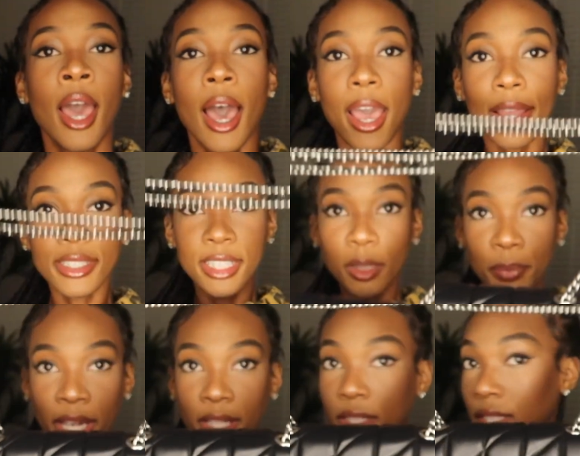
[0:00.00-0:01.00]
I did
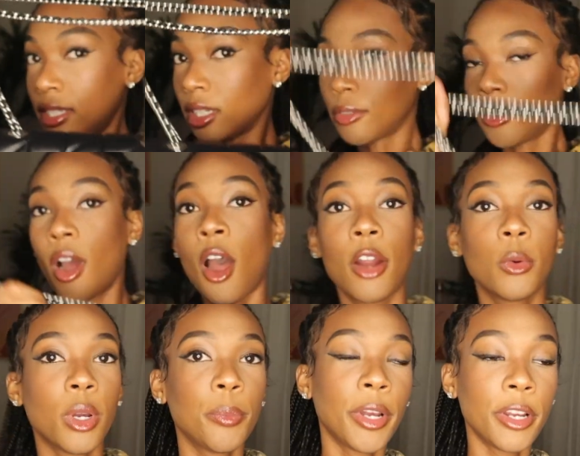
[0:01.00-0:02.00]
pick the silver
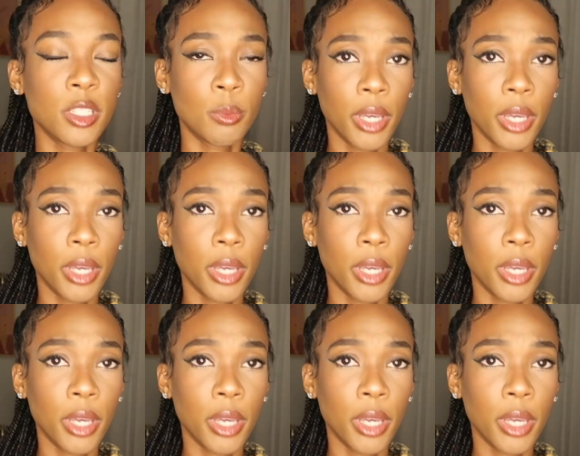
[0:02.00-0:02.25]
hardware purse,